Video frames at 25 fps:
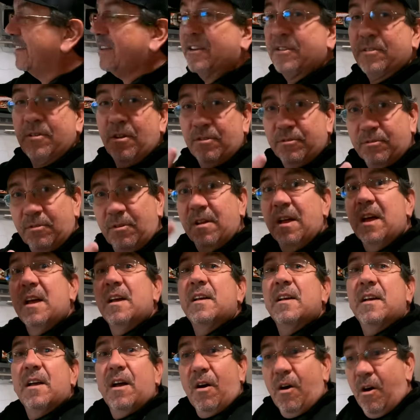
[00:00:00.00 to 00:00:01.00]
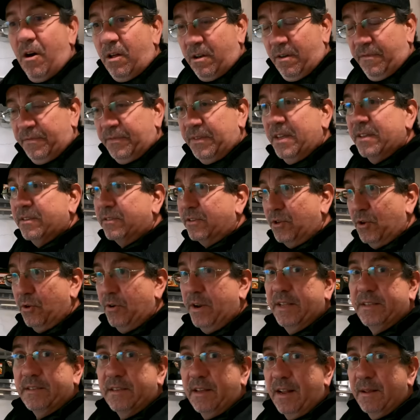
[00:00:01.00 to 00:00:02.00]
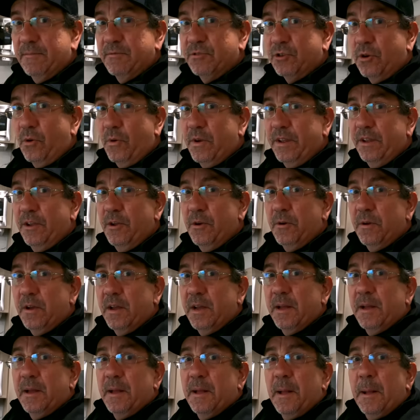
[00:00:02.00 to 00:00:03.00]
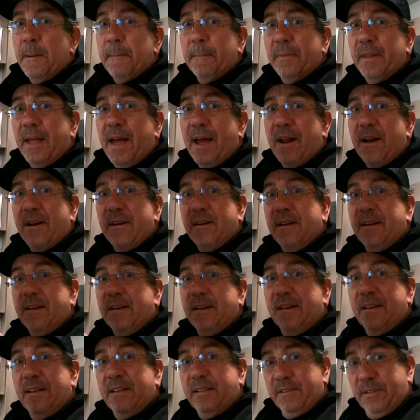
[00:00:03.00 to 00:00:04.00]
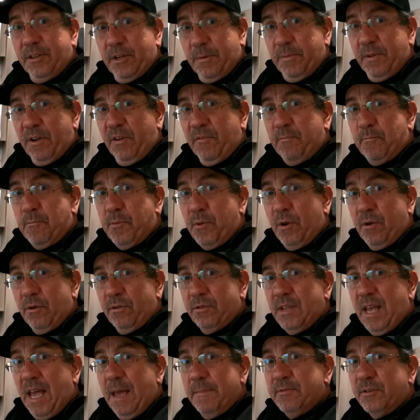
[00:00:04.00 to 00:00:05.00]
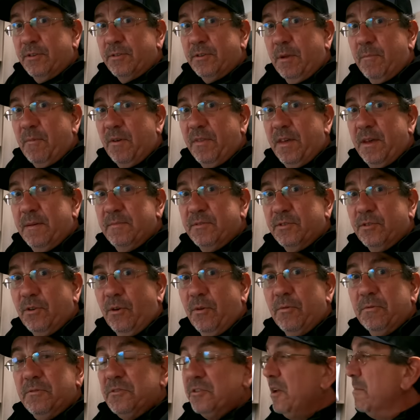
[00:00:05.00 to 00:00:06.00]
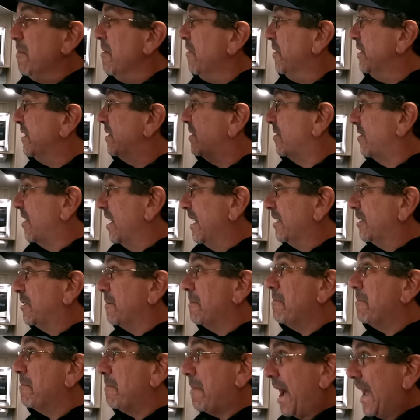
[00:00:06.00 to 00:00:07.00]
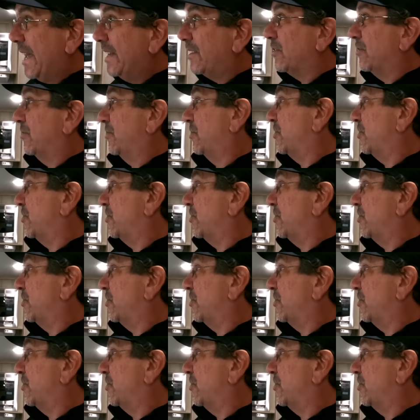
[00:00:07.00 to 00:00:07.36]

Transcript: this is also, all of these units that I'm showing you are a little bit of prototypes, some of them. So some of these things might